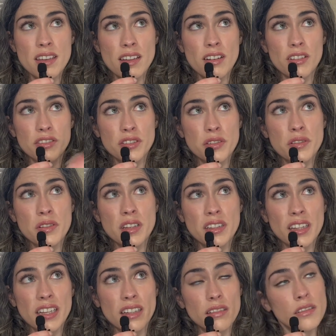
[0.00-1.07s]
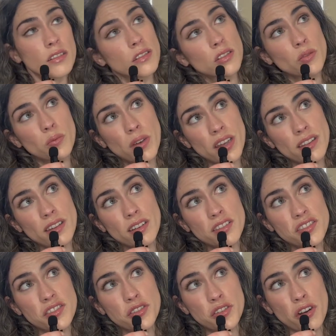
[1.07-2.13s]
It also, you can like, the way that
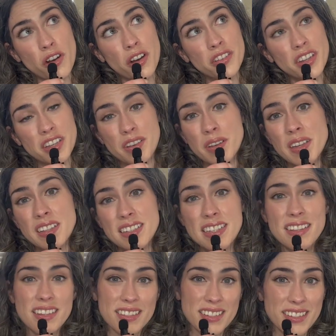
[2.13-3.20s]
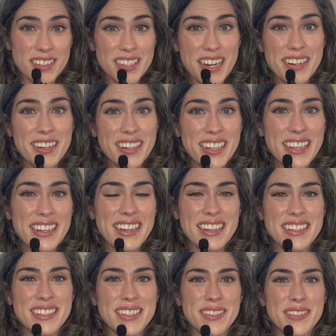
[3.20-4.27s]
it's drawn, like you can see the sunshine on it,
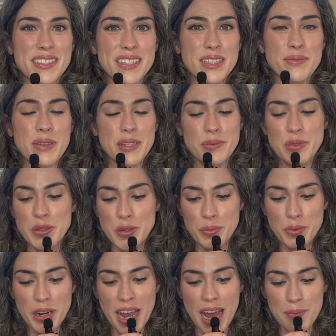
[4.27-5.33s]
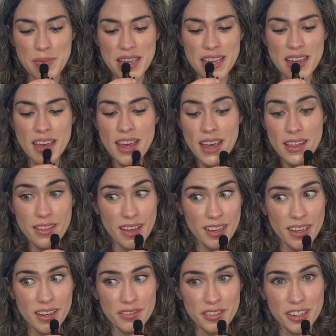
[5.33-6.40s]
and so it just makes me super happy. That
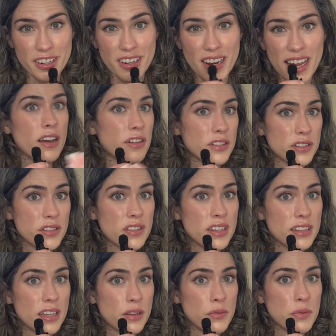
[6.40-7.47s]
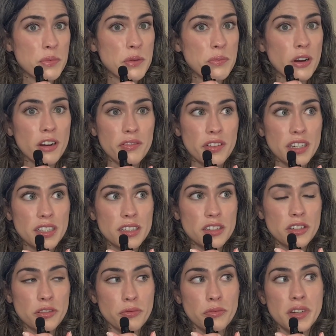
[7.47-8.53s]
cover, I also think that it would be perfect
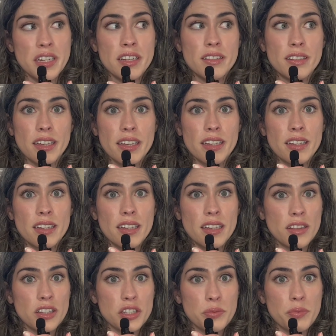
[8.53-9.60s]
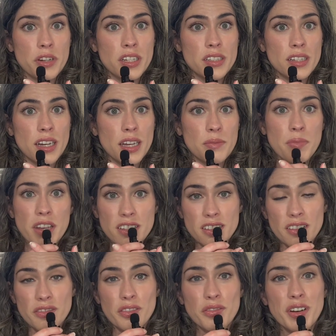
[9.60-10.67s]
to read like in the springtime based
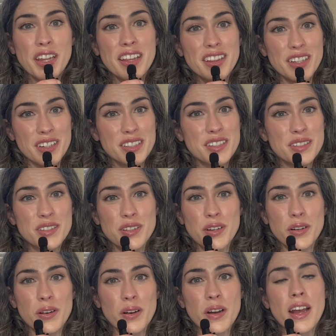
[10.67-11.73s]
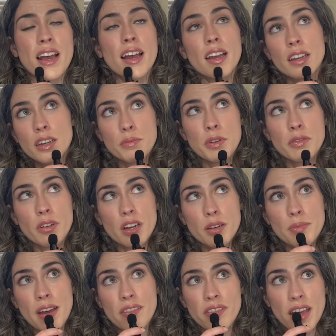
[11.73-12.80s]
off of what it looks. So could be wrong
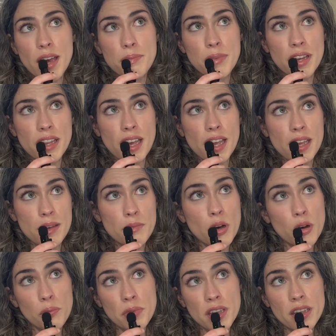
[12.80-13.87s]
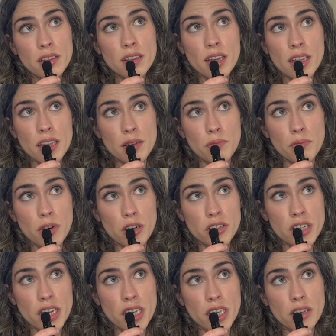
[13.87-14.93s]
about that, but I am hoping that in March
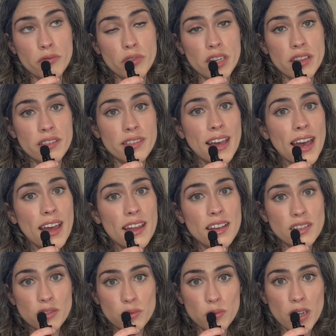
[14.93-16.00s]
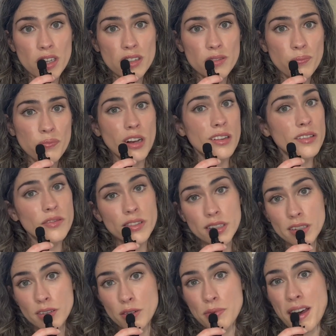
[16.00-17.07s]
I can read that as well. All I really
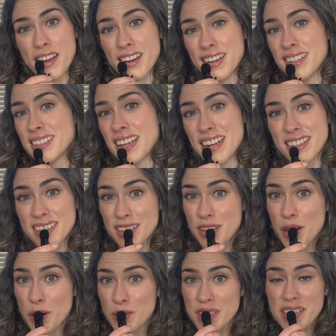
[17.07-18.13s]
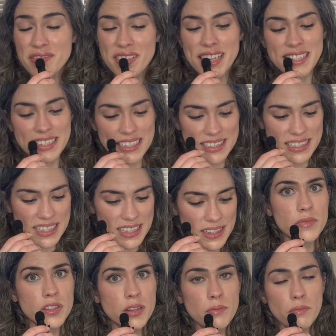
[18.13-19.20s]
know about it is that it's a cozy fantasy.
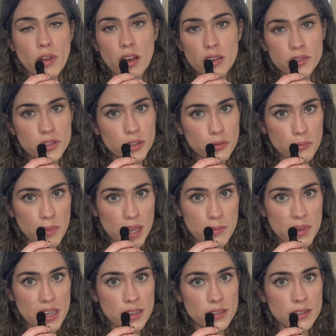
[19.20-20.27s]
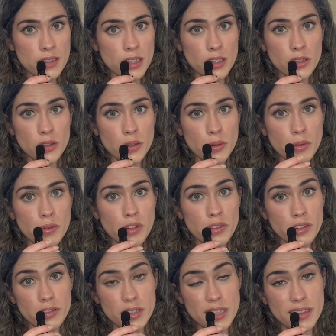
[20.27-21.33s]
Some also maybes include The
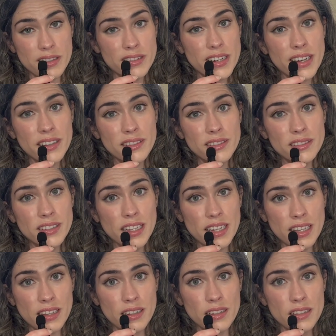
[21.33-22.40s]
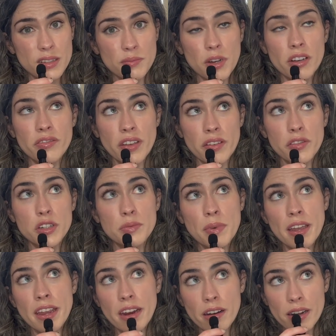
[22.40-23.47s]
13th Child and Small Favors
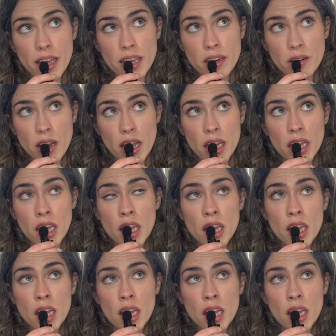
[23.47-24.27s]
by Aaron A. Craig.